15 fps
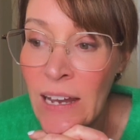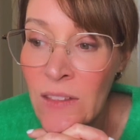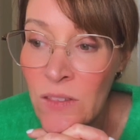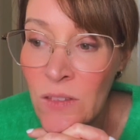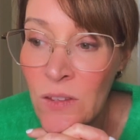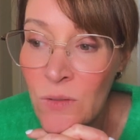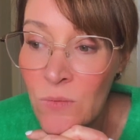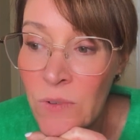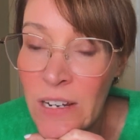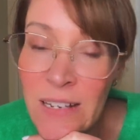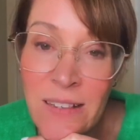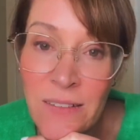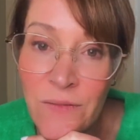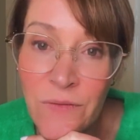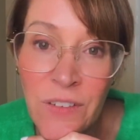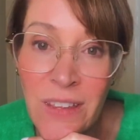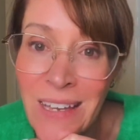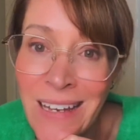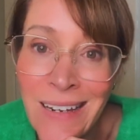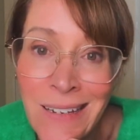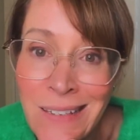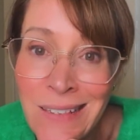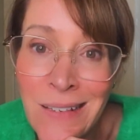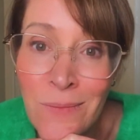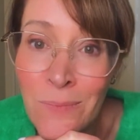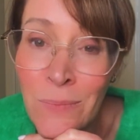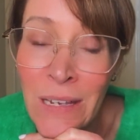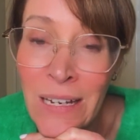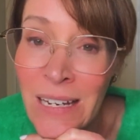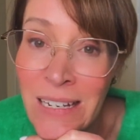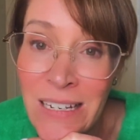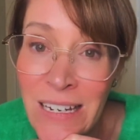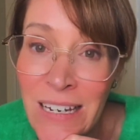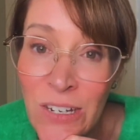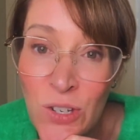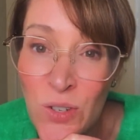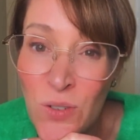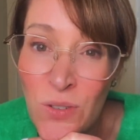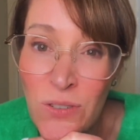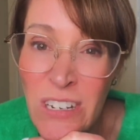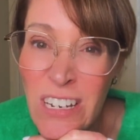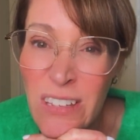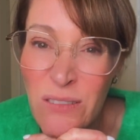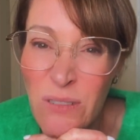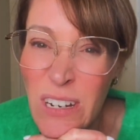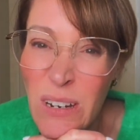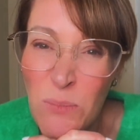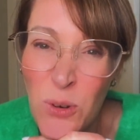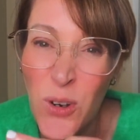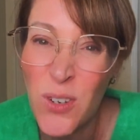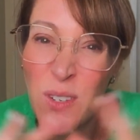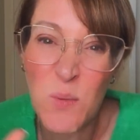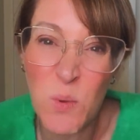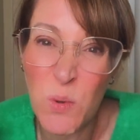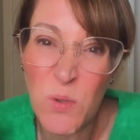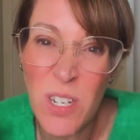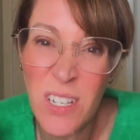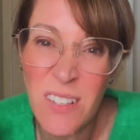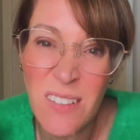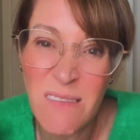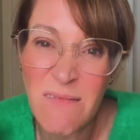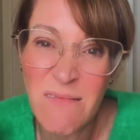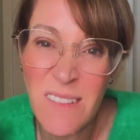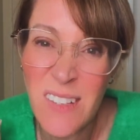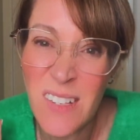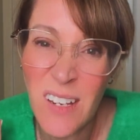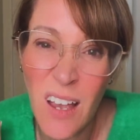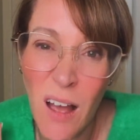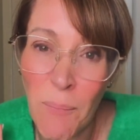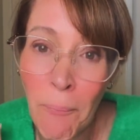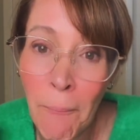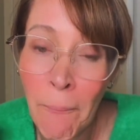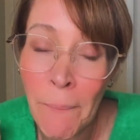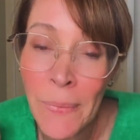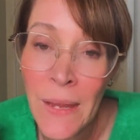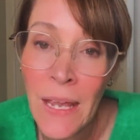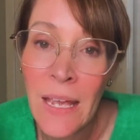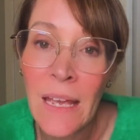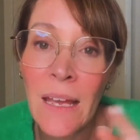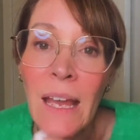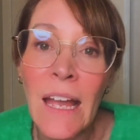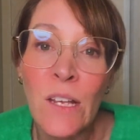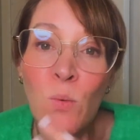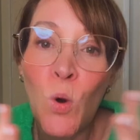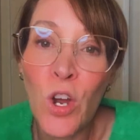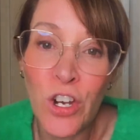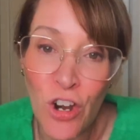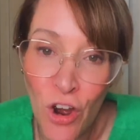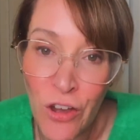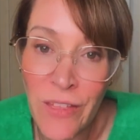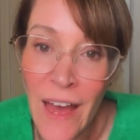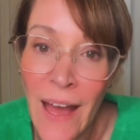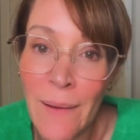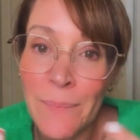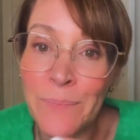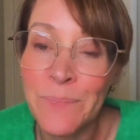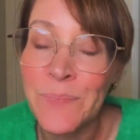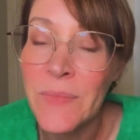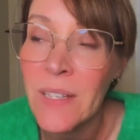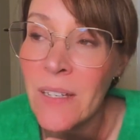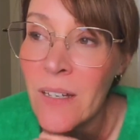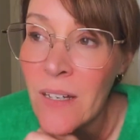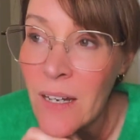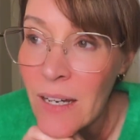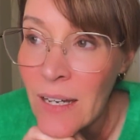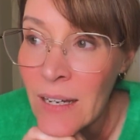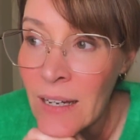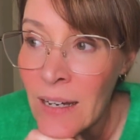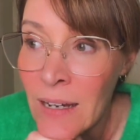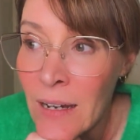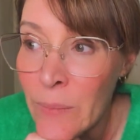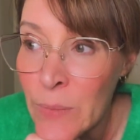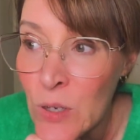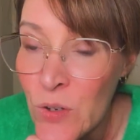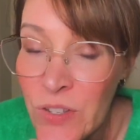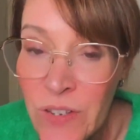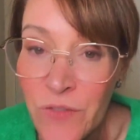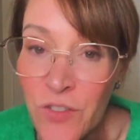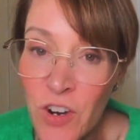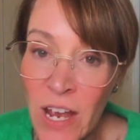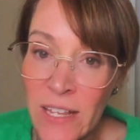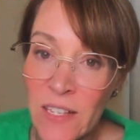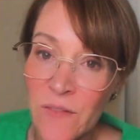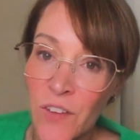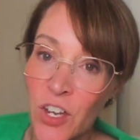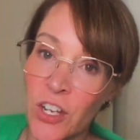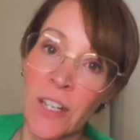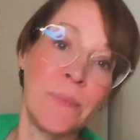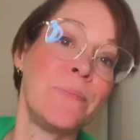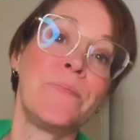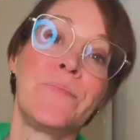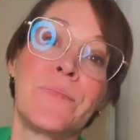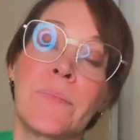And the reason for that is that many day 2, day 3 embryos will just succumb. And you won't know that because you've transferred it.